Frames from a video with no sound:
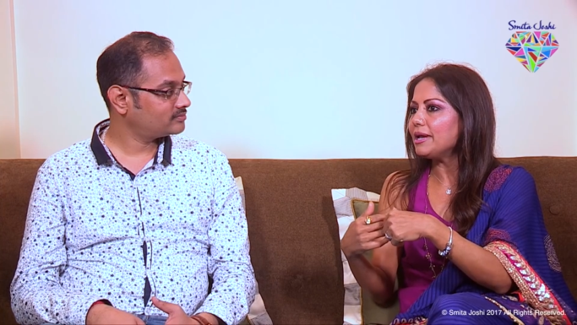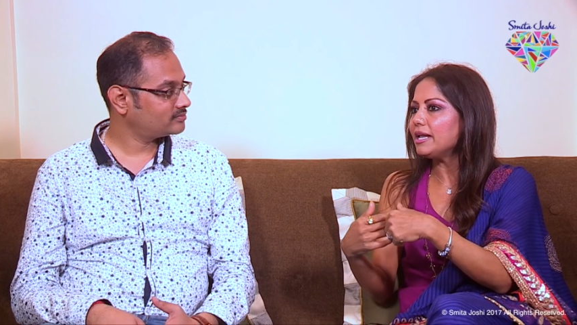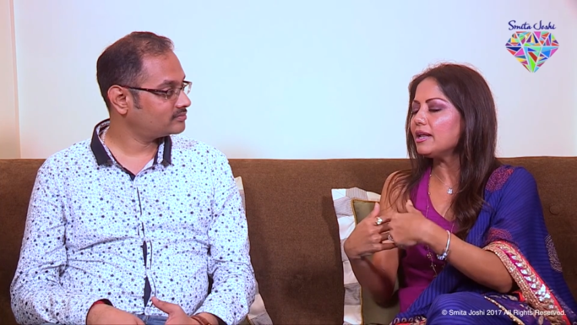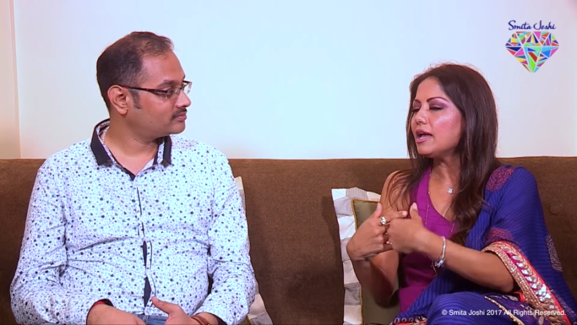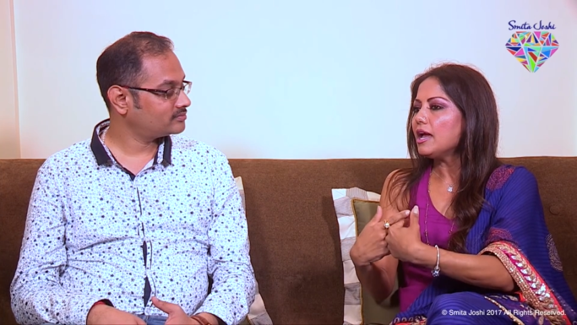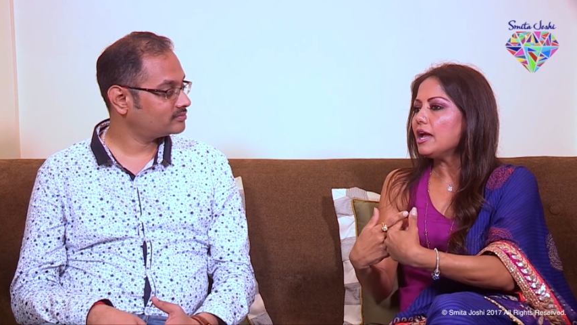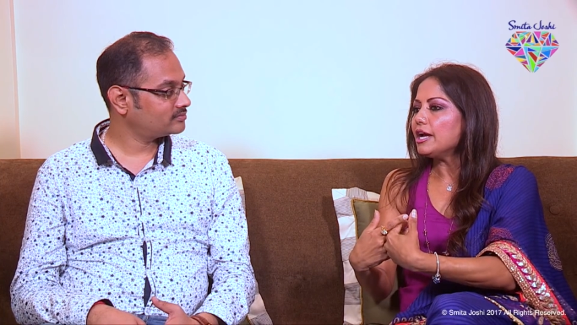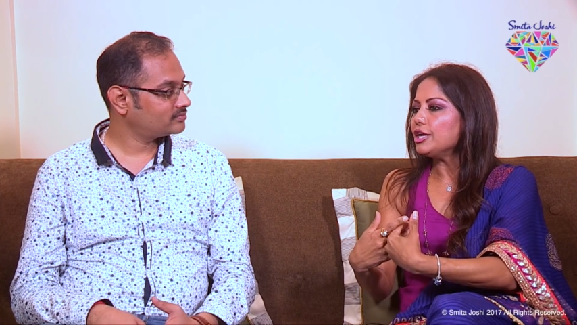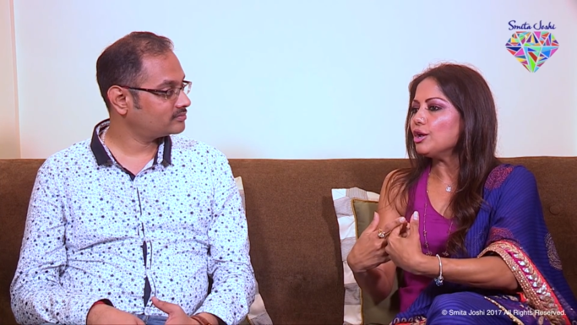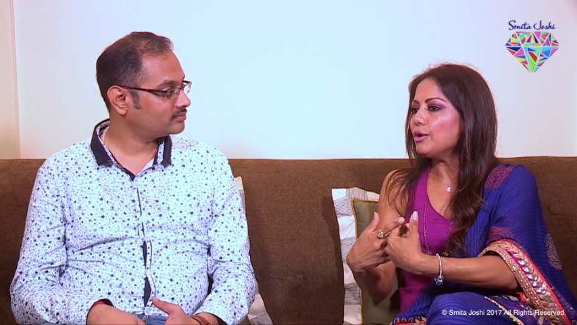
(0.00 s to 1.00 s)
Speaker 1: I mean,
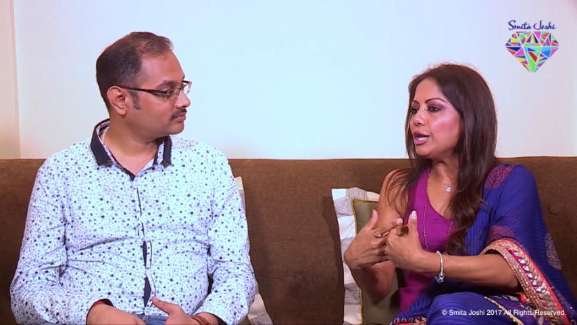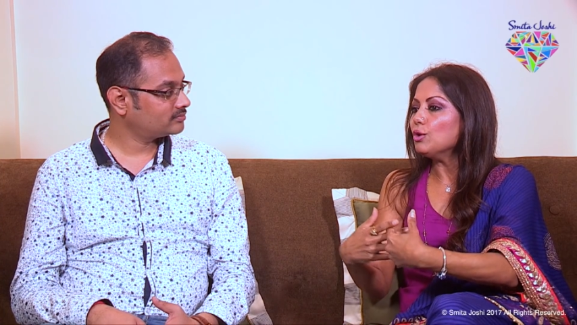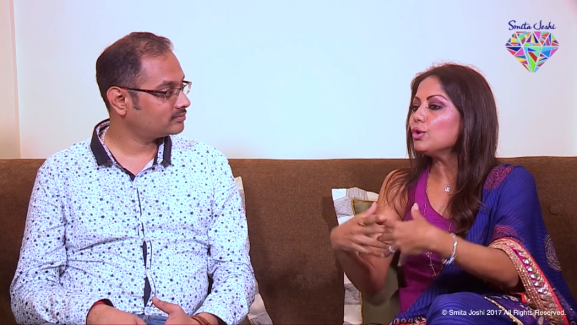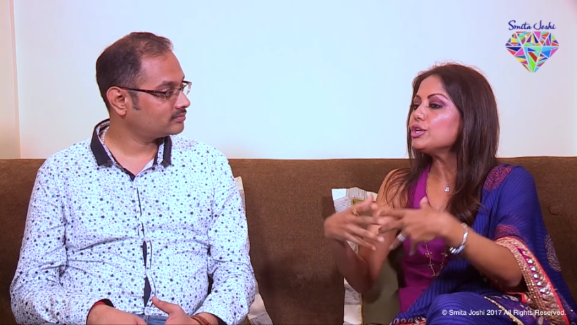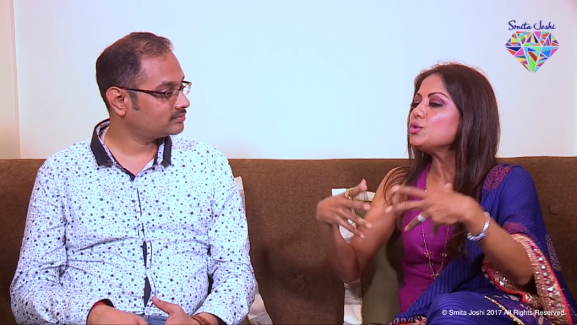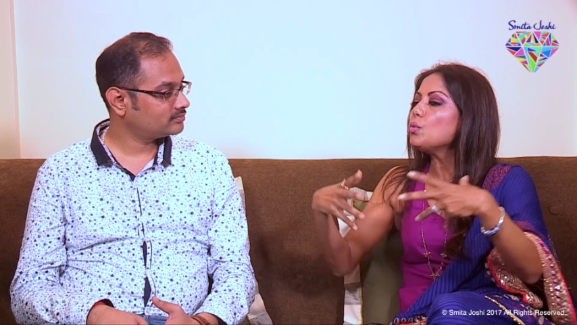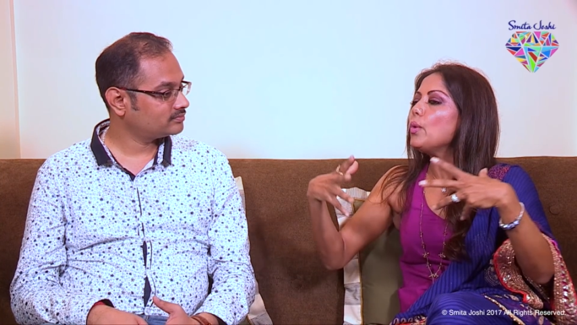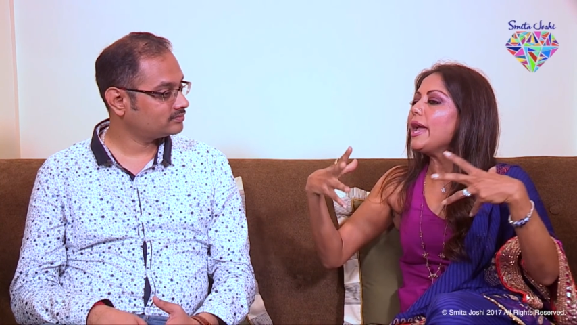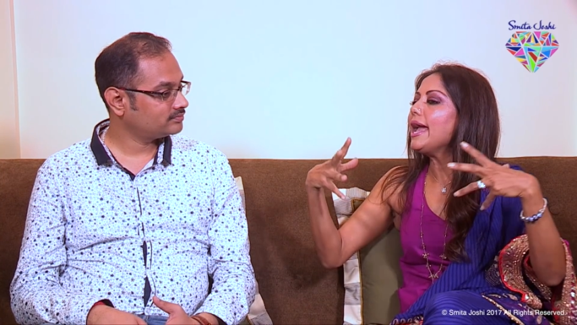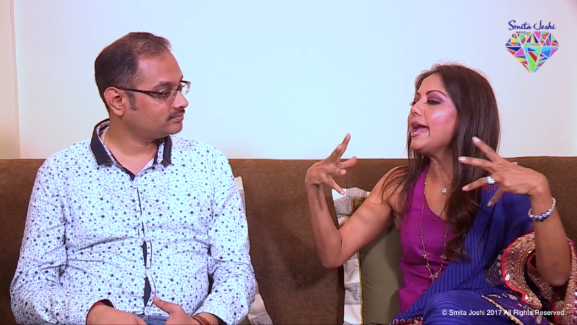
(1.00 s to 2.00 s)
you know, in order to
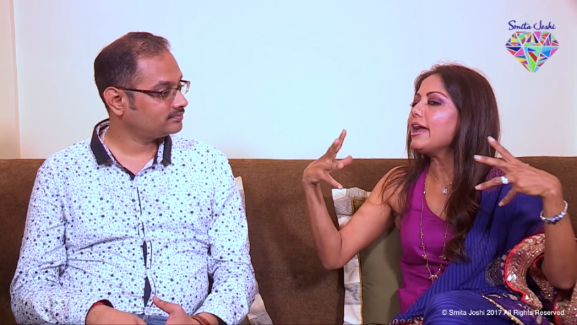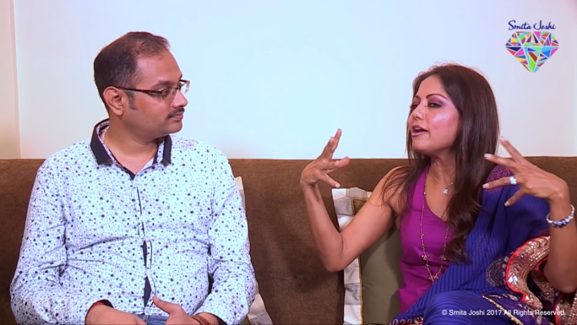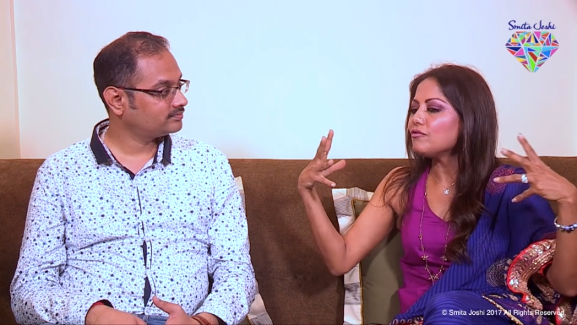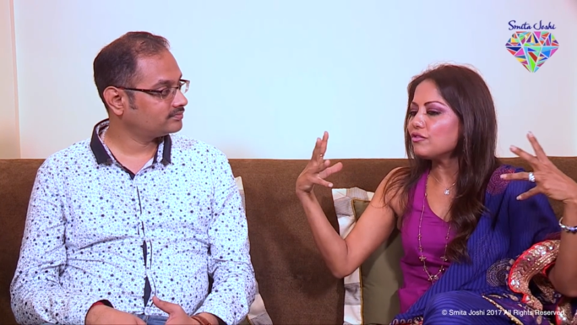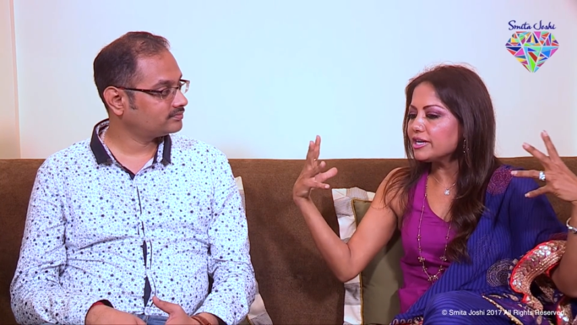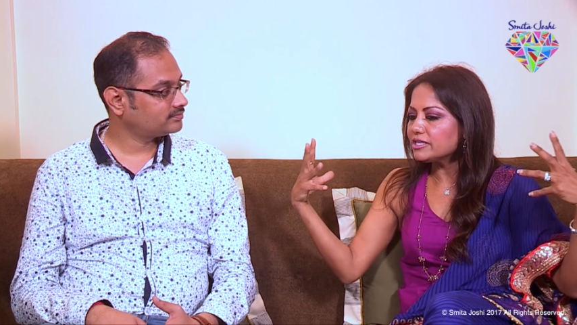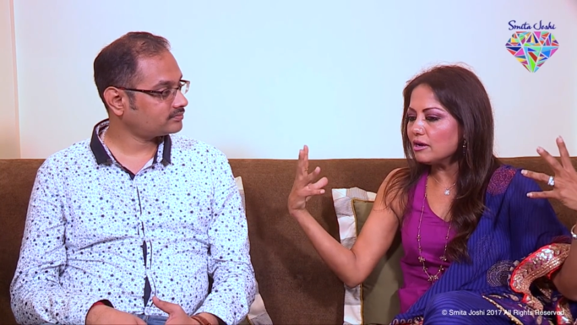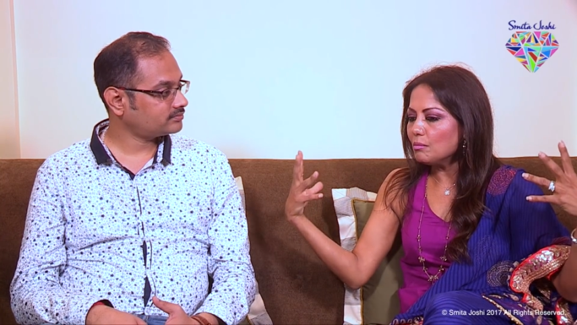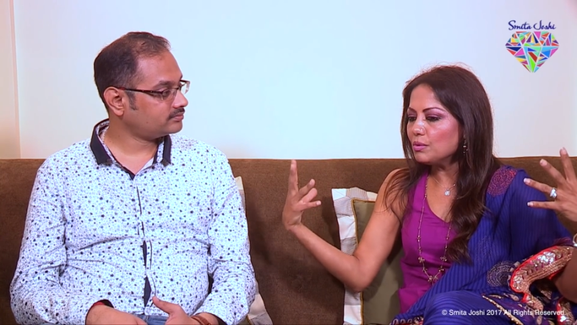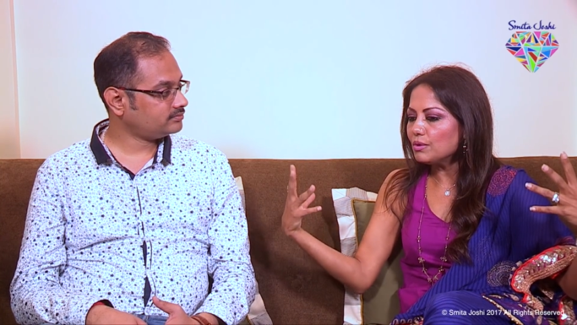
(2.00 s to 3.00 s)
wear, for
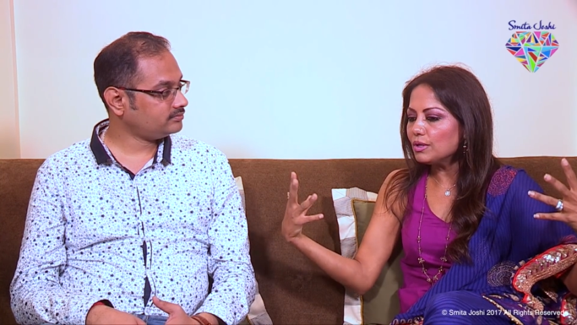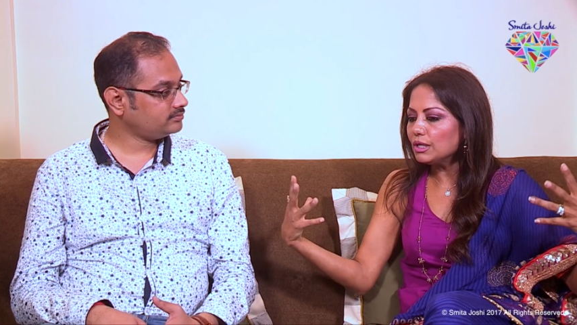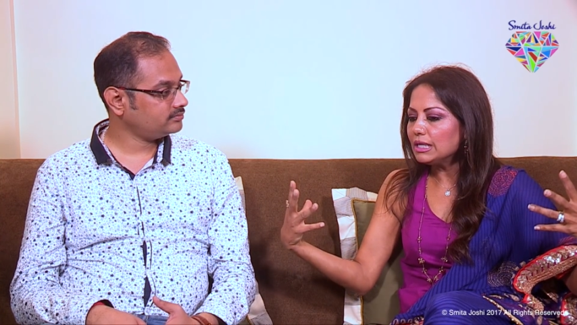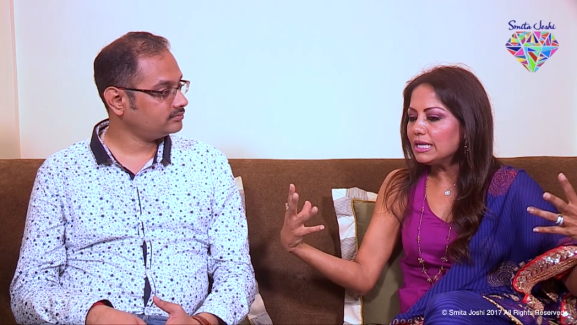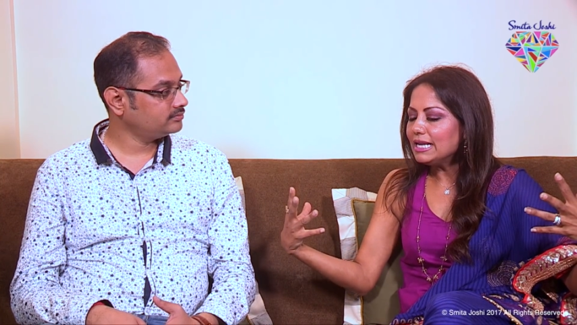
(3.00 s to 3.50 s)
example,